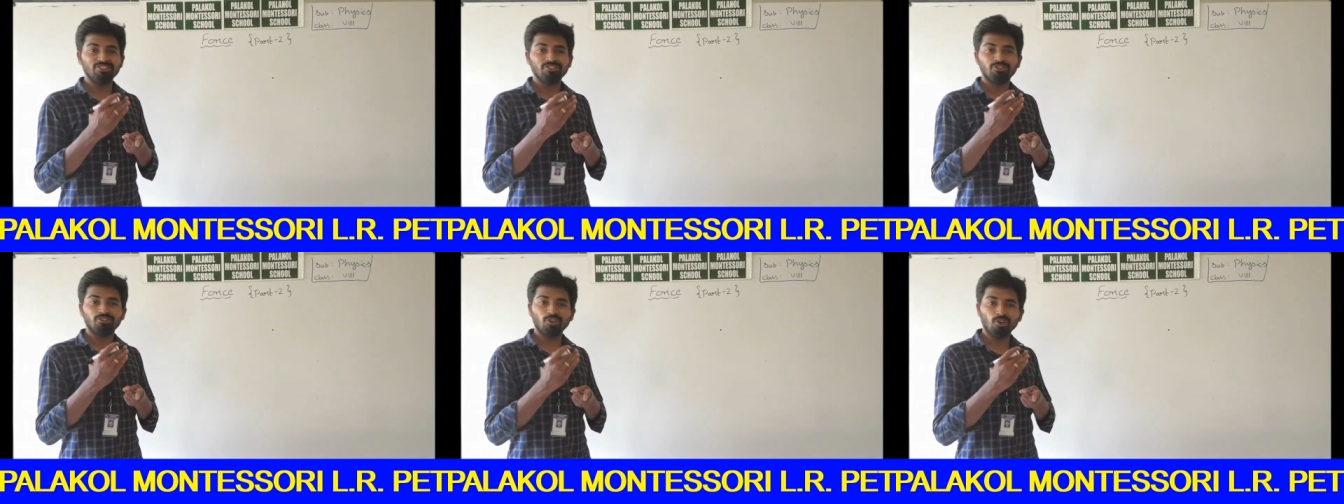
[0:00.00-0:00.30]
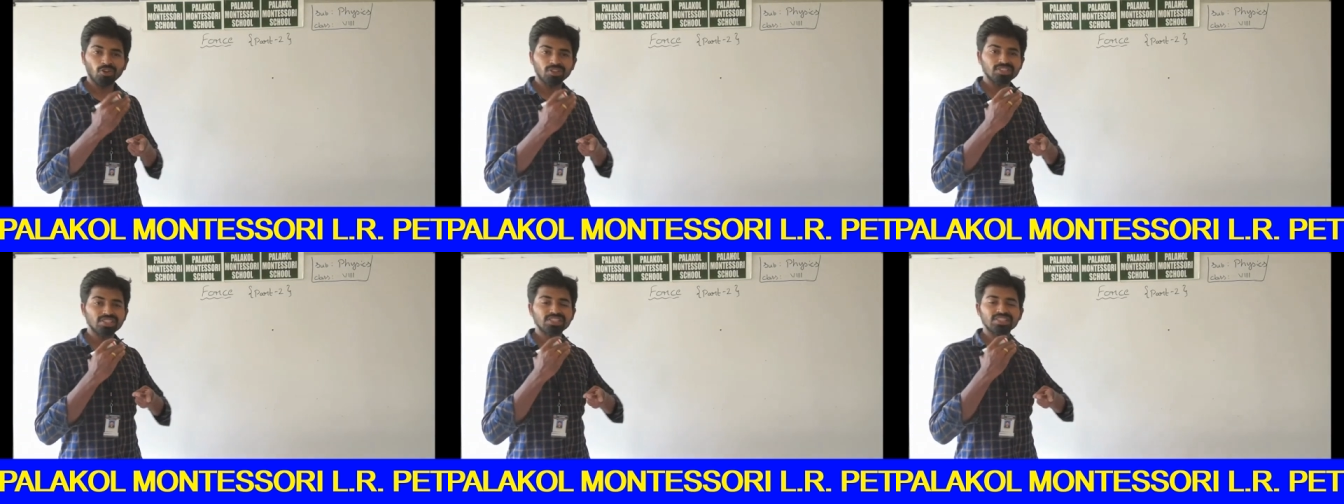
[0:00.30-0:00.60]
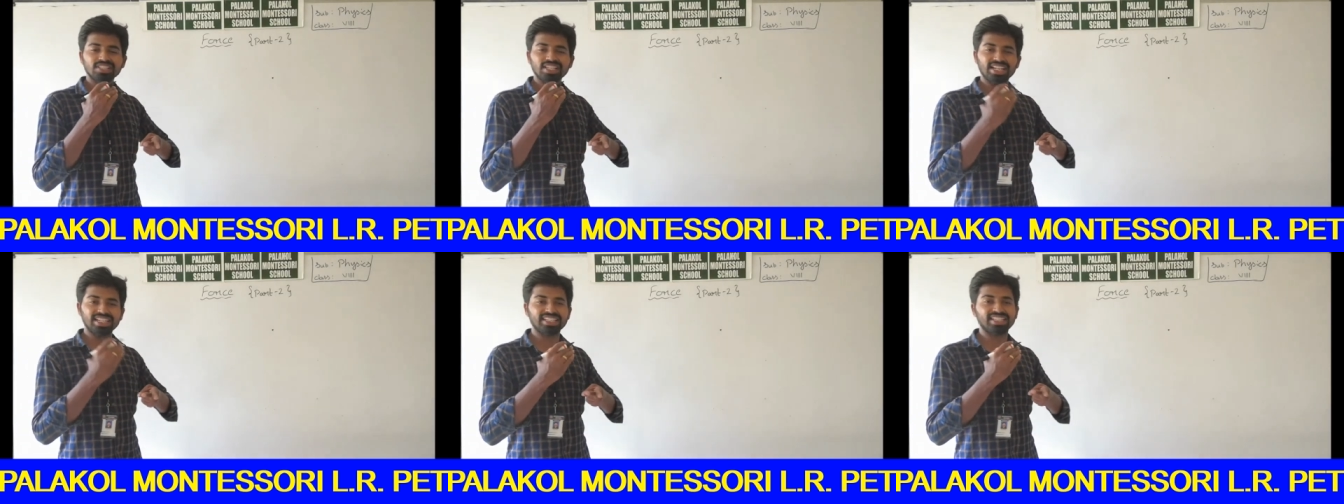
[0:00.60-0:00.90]

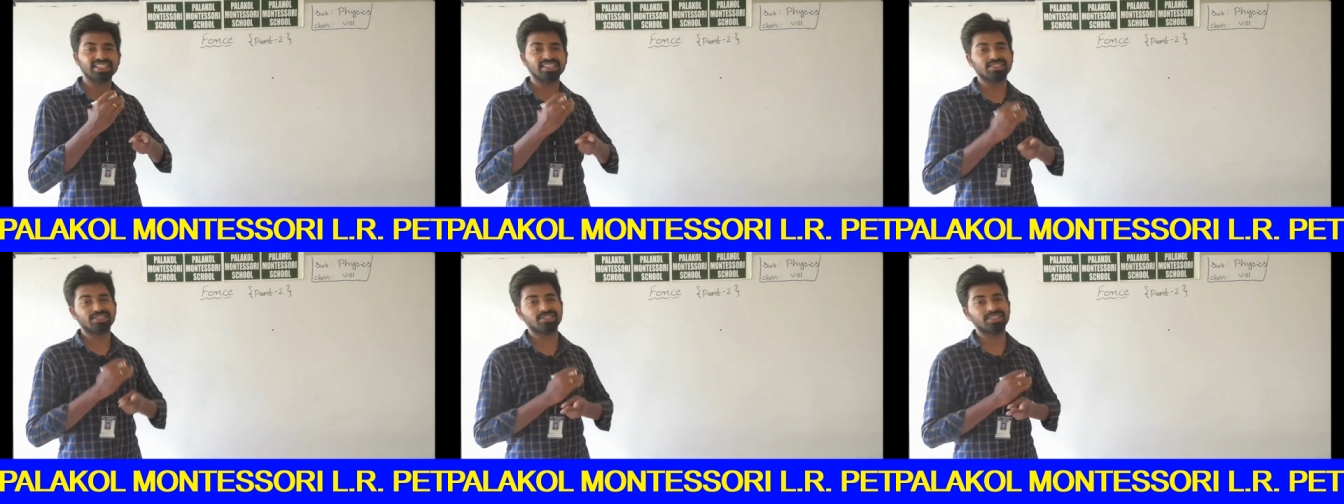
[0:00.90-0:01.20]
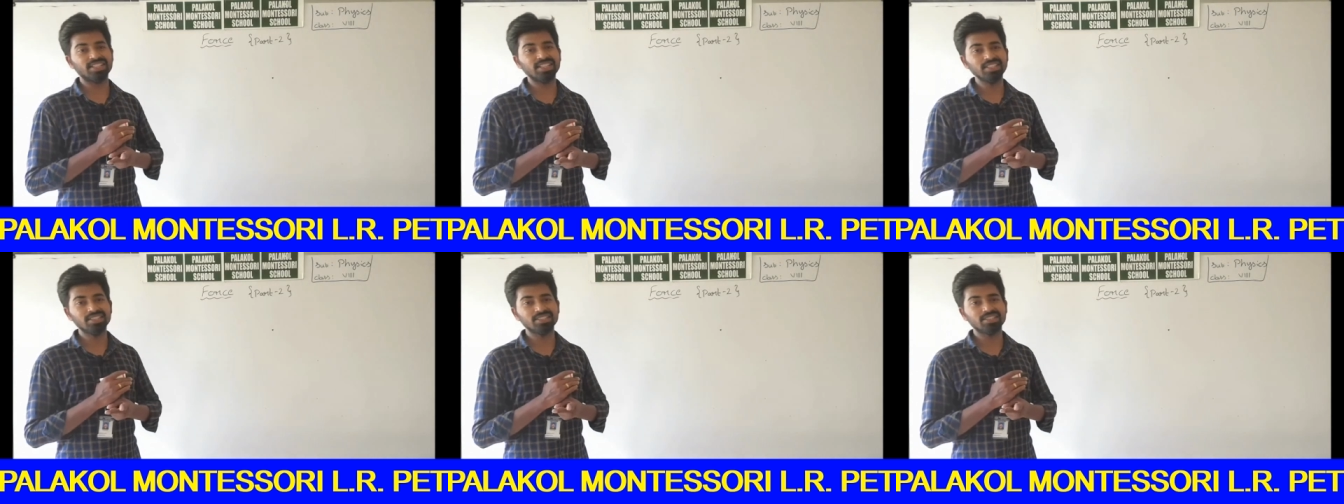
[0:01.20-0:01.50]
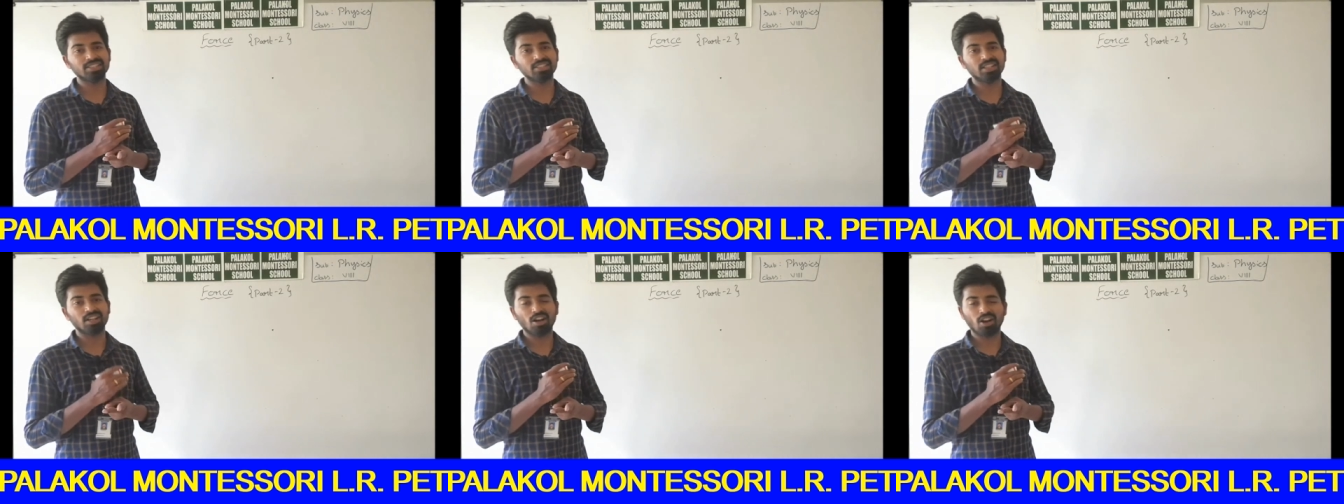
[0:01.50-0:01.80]
forces at a
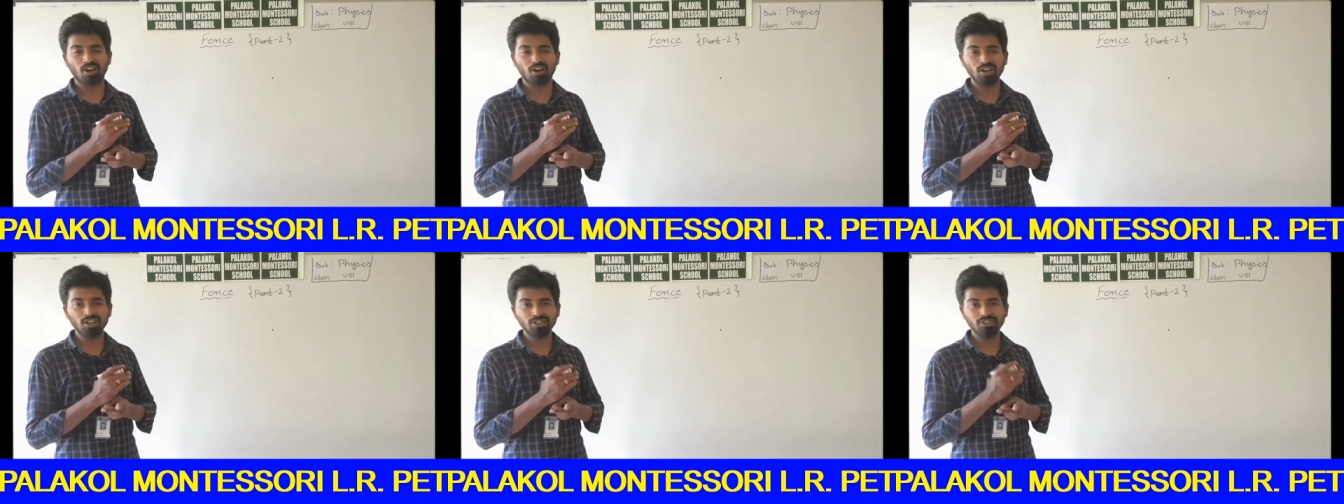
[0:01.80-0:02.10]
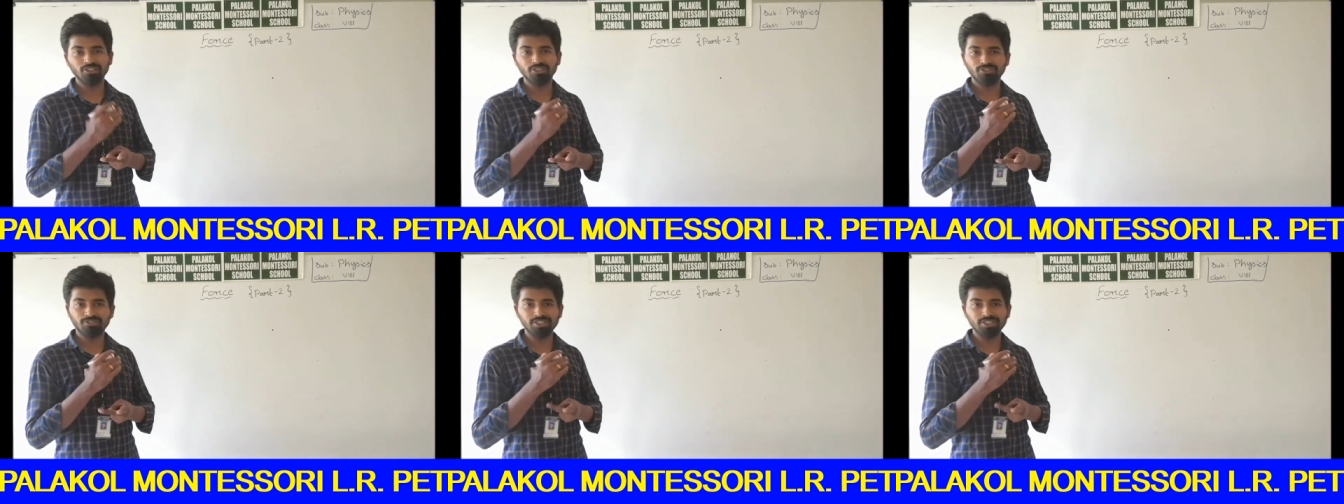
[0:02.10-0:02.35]
distance or